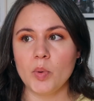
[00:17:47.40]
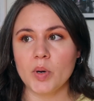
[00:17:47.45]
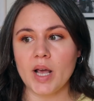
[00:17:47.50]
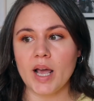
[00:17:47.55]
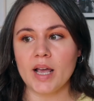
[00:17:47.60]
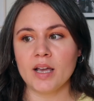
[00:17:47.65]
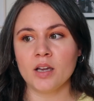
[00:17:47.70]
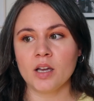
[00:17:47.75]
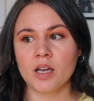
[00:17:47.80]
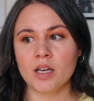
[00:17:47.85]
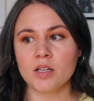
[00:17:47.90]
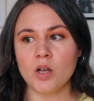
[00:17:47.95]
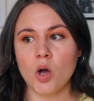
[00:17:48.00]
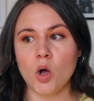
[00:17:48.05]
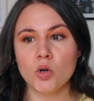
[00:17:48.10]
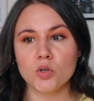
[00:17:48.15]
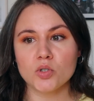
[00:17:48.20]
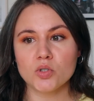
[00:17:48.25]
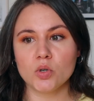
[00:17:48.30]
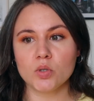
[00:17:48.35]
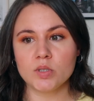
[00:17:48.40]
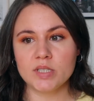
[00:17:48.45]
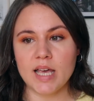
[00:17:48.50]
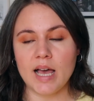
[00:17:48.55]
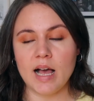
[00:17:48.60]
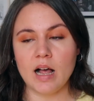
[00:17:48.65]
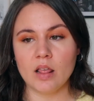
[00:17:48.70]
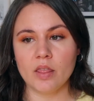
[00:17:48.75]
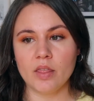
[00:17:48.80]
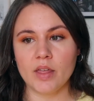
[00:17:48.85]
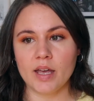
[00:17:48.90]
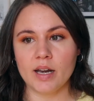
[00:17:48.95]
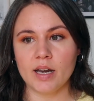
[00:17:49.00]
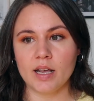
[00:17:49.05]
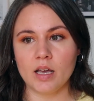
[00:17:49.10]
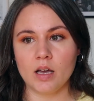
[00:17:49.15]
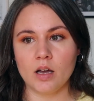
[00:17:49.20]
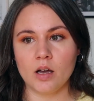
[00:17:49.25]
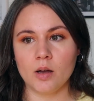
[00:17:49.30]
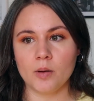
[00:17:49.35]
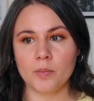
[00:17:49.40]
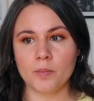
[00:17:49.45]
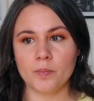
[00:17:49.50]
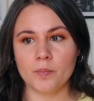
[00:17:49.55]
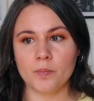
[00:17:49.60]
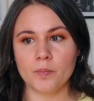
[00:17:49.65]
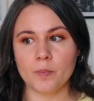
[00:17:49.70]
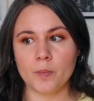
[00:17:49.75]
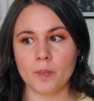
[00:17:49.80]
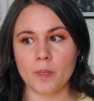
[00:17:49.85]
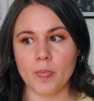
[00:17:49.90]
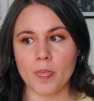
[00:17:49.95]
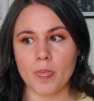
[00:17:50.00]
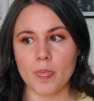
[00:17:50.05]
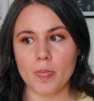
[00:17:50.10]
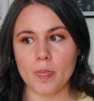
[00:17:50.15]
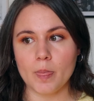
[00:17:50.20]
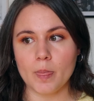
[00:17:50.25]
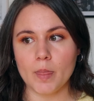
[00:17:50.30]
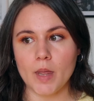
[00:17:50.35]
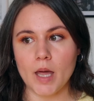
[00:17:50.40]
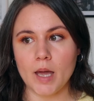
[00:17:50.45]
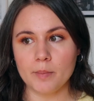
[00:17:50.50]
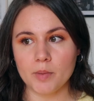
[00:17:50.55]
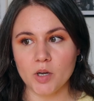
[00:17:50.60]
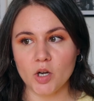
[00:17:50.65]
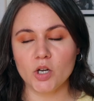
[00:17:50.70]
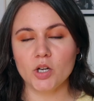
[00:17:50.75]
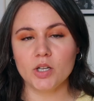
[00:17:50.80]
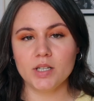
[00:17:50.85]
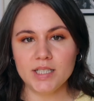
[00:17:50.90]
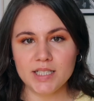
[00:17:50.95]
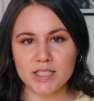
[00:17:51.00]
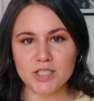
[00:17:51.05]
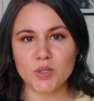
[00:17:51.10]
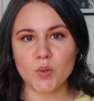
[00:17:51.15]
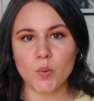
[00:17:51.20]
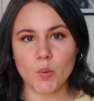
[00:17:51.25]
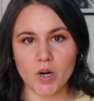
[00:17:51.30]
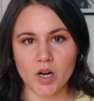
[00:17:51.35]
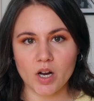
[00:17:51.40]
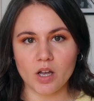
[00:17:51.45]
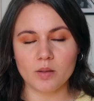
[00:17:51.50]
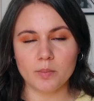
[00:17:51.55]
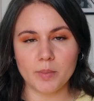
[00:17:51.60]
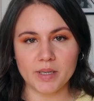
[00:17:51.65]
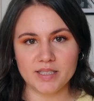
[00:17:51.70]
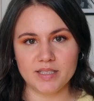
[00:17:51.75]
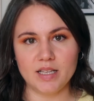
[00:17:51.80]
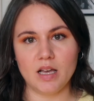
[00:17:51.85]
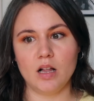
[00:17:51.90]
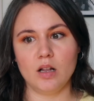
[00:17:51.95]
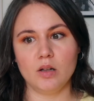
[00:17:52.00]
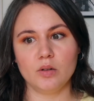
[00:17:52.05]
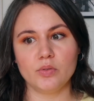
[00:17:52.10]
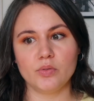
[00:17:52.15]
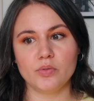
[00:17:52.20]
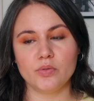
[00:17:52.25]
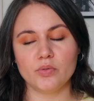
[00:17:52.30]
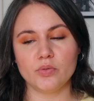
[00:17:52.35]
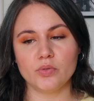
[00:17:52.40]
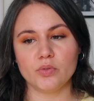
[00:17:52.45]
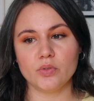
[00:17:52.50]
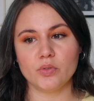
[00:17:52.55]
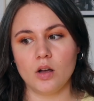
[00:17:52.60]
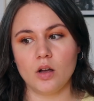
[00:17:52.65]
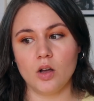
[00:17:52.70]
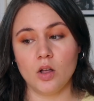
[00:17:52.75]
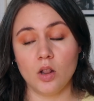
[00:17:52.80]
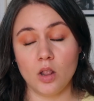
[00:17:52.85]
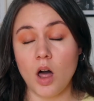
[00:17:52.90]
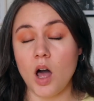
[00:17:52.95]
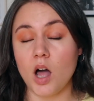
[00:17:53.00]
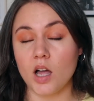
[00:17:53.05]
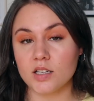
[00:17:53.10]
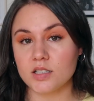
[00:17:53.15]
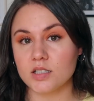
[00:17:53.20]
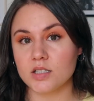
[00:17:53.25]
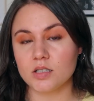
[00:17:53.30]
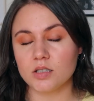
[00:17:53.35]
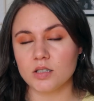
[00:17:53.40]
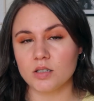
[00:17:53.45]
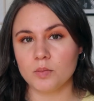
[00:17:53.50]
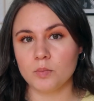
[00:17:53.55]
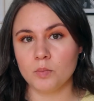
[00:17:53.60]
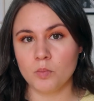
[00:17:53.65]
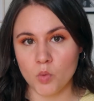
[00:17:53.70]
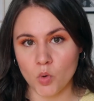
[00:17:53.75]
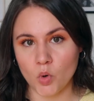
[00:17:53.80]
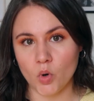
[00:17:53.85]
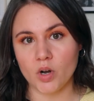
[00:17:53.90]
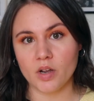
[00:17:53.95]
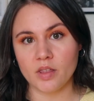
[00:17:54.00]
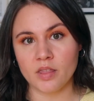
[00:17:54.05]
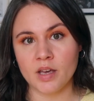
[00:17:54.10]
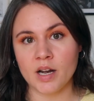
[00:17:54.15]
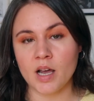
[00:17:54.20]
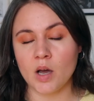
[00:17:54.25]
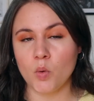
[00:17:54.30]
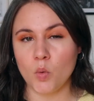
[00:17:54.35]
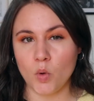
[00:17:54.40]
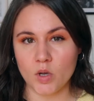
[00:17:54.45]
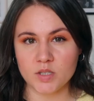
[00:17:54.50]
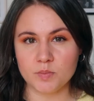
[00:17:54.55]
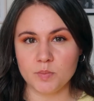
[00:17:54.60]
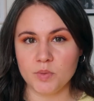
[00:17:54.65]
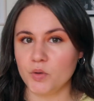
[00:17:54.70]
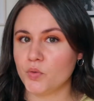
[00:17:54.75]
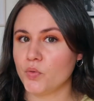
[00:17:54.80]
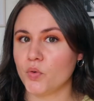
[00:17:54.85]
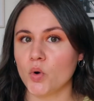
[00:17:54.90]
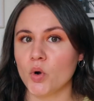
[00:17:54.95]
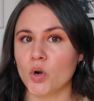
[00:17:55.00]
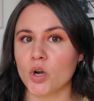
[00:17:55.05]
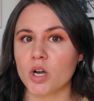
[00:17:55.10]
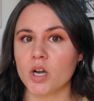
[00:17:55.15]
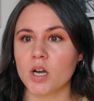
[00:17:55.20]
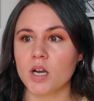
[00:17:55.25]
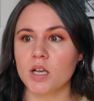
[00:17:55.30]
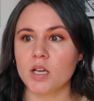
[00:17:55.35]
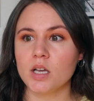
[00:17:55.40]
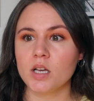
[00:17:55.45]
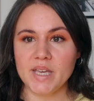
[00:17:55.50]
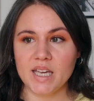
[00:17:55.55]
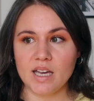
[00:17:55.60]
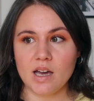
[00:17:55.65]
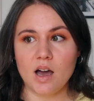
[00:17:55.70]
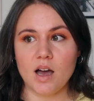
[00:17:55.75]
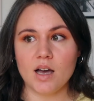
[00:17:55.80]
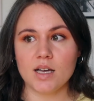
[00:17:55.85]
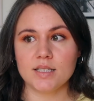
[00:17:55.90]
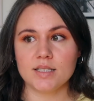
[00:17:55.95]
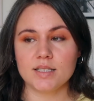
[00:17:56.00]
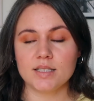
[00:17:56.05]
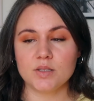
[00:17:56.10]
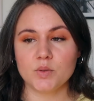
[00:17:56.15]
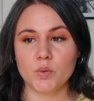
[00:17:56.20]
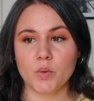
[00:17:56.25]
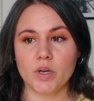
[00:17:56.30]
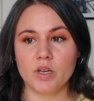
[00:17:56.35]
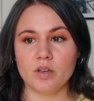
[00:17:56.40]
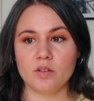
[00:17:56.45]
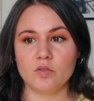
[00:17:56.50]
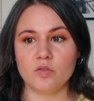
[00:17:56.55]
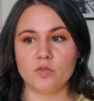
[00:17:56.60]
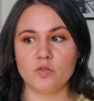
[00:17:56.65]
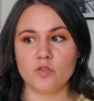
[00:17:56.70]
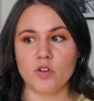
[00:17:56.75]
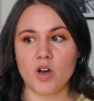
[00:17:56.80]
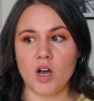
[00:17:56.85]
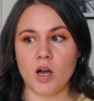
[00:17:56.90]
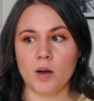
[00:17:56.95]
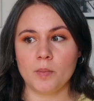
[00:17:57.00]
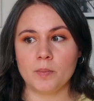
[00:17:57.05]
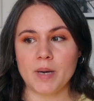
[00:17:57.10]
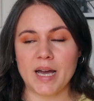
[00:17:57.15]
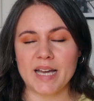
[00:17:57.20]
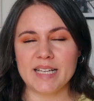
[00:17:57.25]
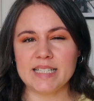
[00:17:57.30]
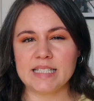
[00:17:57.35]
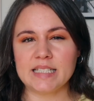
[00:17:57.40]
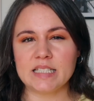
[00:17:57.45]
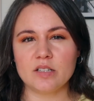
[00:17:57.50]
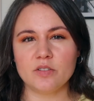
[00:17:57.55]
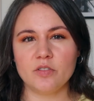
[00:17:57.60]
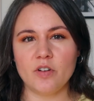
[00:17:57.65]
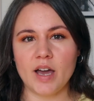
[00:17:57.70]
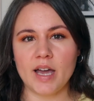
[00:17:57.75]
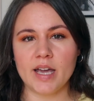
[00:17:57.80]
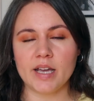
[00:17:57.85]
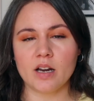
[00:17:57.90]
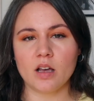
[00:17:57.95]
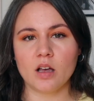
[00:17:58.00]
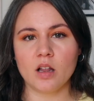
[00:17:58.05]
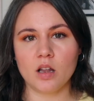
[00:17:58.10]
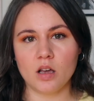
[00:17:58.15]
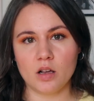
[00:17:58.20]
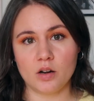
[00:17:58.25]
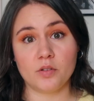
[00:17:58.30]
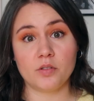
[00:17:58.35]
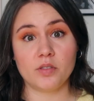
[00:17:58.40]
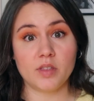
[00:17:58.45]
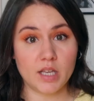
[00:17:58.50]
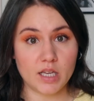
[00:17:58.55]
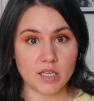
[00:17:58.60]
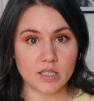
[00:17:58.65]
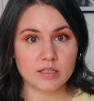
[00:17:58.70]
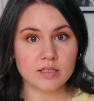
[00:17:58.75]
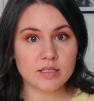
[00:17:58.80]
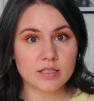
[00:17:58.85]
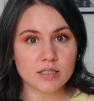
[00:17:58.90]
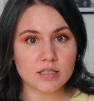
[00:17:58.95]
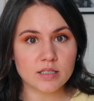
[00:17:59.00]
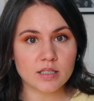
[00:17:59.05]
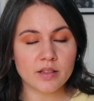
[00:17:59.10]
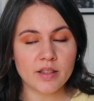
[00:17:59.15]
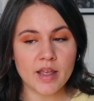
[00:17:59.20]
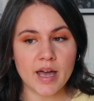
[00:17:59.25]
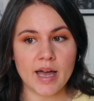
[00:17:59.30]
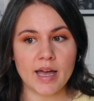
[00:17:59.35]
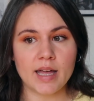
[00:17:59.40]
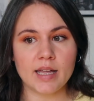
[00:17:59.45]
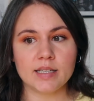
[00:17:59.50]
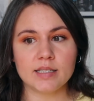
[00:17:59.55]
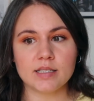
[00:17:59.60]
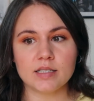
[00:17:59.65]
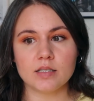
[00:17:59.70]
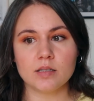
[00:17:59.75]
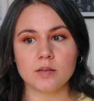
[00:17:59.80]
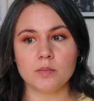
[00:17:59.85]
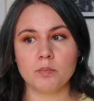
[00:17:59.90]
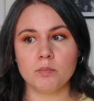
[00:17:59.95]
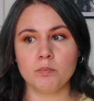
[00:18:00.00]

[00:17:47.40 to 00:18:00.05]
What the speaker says: but I can also tell that I'm gonna need to work on myself a lot more than I was before, because we've identified a lot of things that